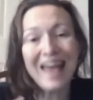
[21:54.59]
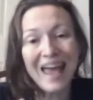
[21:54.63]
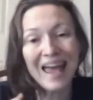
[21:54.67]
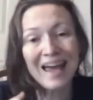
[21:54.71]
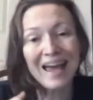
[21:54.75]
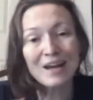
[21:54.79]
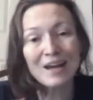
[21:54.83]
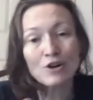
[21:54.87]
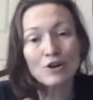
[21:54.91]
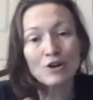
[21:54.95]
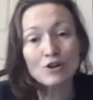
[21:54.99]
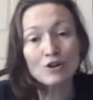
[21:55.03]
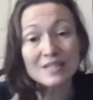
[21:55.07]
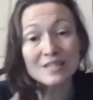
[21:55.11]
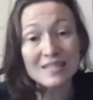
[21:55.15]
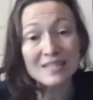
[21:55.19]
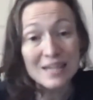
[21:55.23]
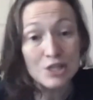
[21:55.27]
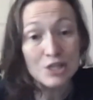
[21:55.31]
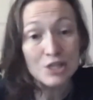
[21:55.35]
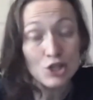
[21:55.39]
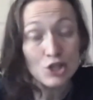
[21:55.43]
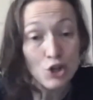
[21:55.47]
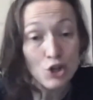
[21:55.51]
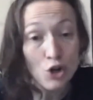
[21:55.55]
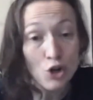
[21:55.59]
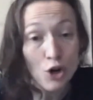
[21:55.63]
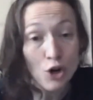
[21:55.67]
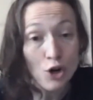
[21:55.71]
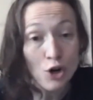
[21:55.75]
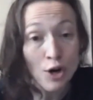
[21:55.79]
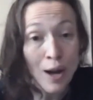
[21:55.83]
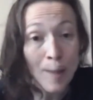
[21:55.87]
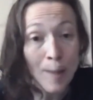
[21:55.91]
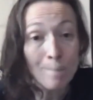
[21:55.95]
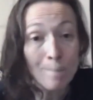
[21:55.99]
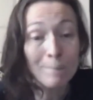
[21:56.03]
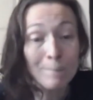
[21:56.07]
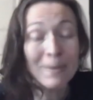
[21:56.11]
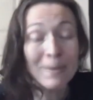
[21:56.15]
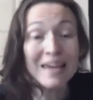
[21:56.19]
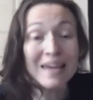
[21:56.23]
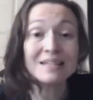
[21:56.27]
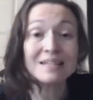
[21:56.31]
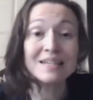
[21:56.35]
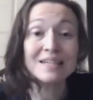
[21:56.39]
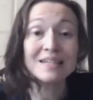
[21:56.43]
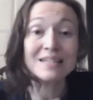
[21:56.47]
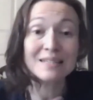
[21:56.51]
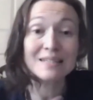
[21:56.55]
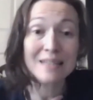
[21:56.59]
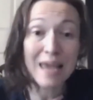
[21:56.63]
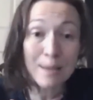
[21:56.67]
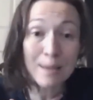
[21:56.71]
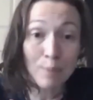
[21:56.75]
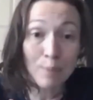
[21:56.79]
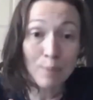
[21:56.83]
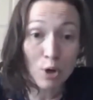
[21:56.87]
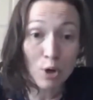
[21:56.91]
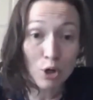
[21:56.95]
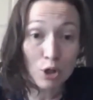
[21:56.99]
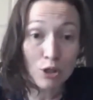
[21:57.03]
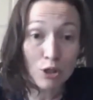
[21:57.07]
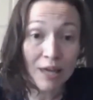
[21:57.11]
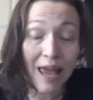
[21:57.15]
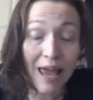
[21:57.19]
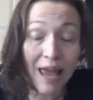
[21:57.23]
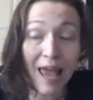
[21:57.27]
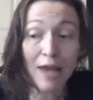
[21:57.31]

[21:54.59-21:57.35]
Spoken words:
and her sister being disabled